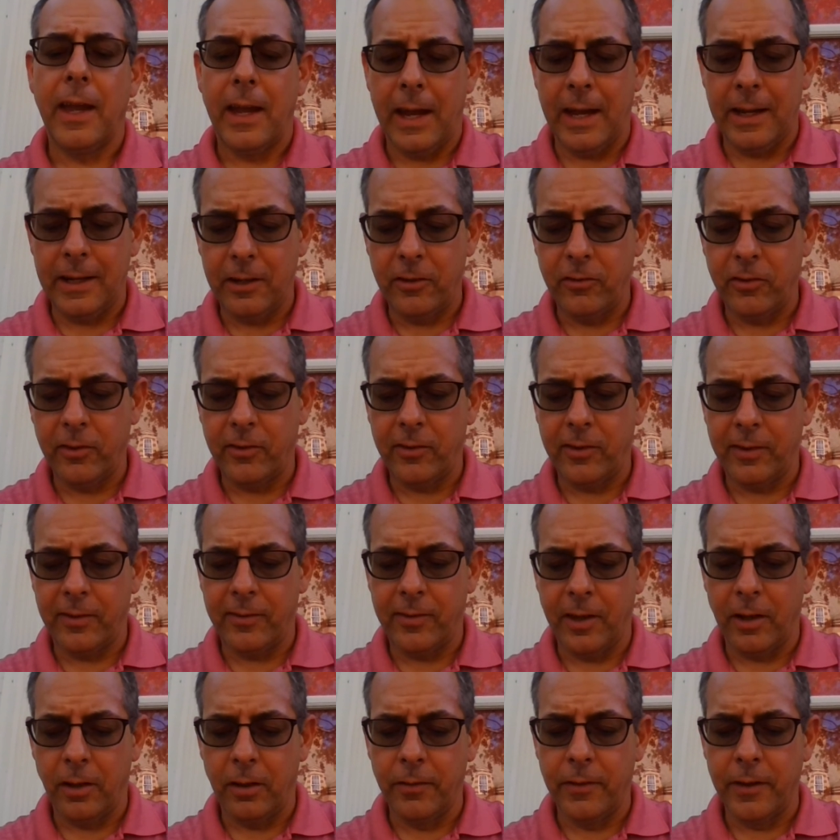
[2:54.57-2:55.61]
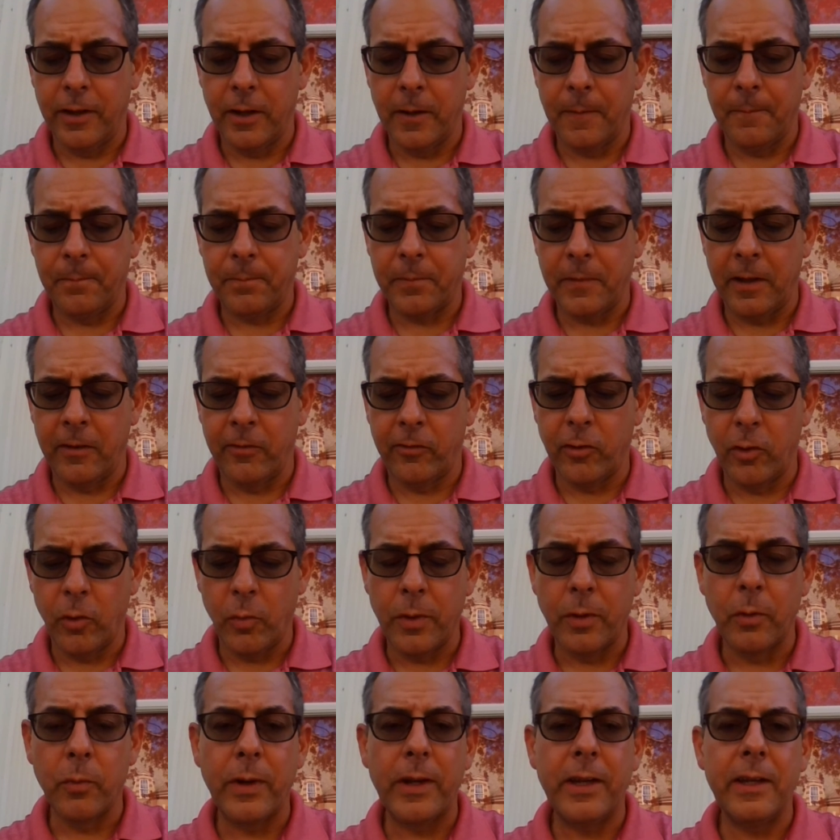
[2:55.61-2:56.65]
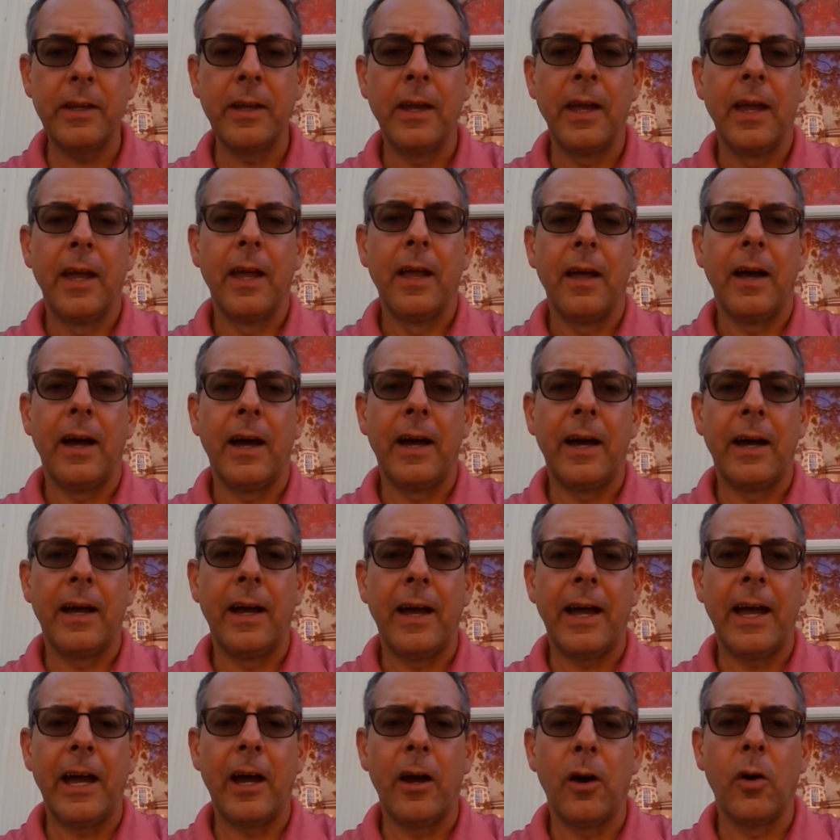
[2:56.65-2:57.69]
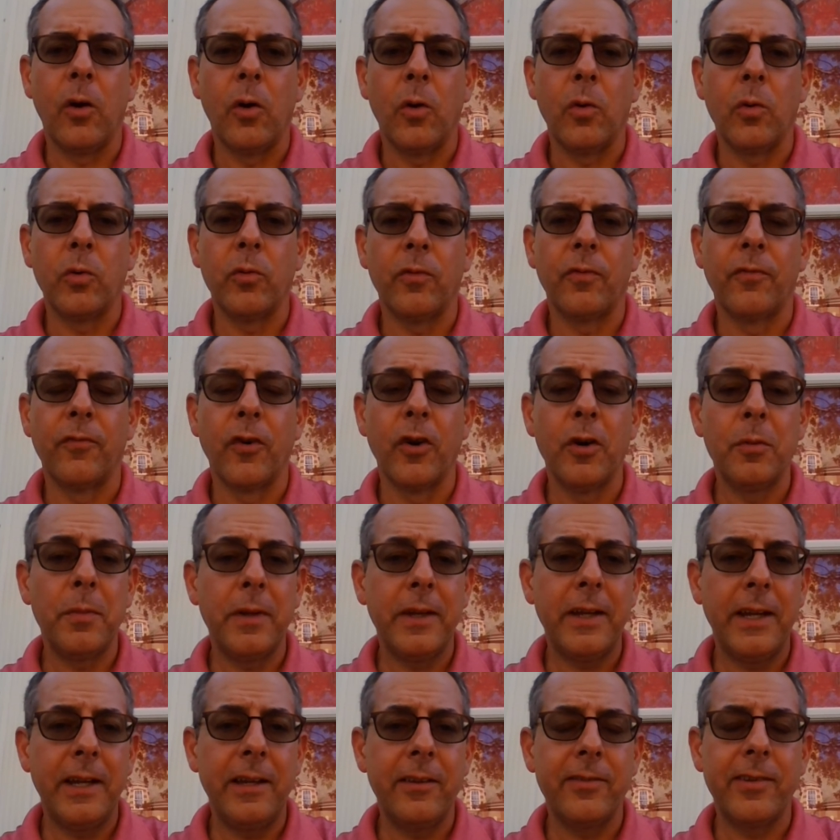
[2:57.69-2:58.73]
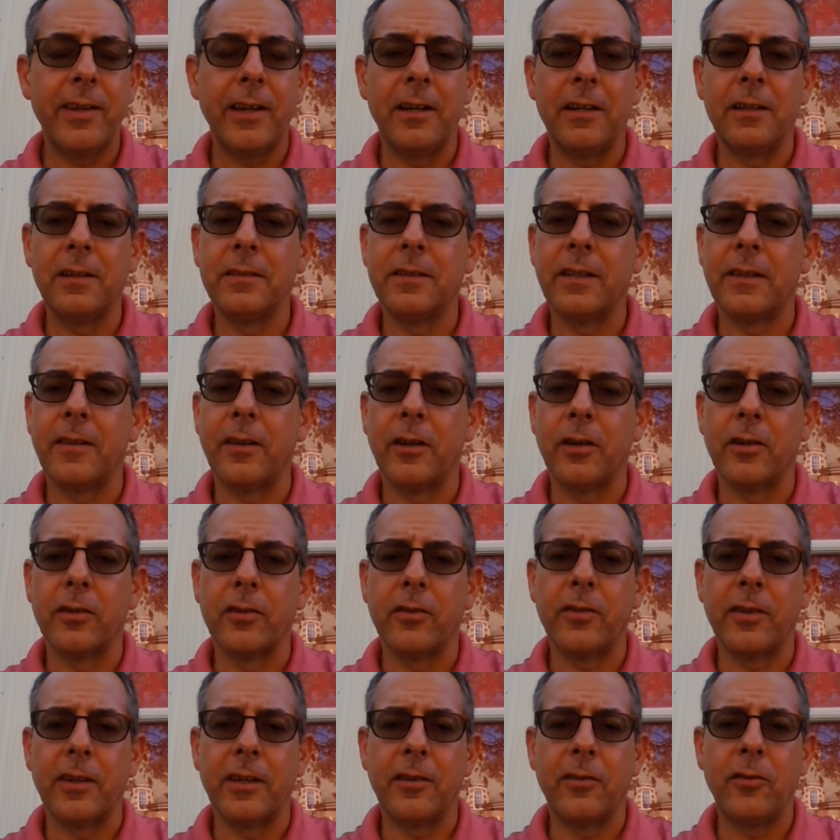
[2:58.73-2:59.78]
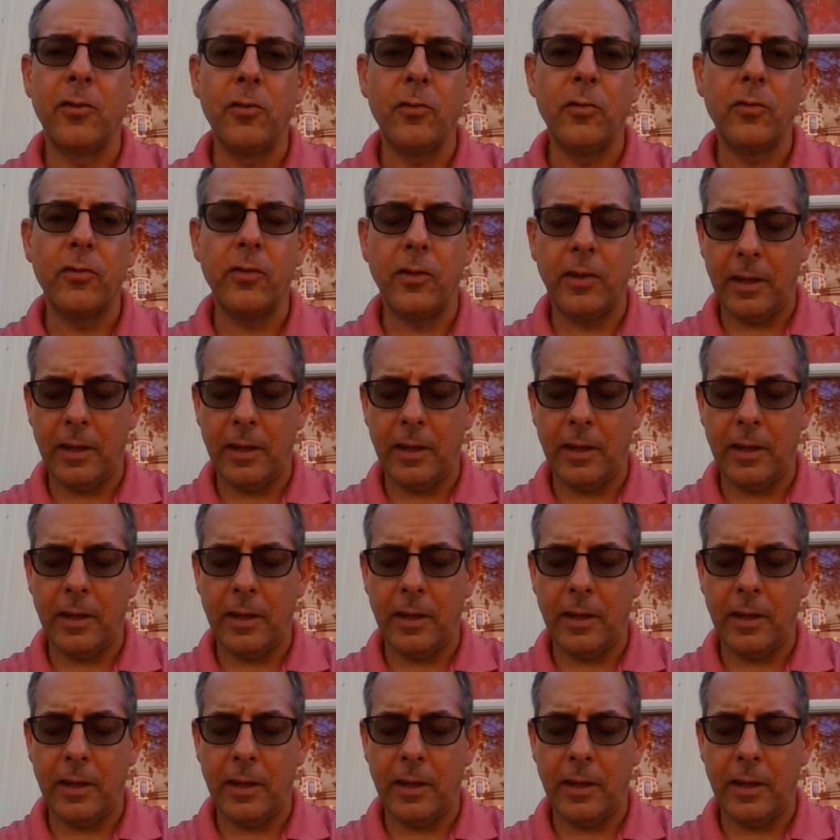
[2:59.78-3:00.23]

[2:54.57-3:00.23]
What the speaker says: and he just is held there. And so we read how firmly he's held, that there's 4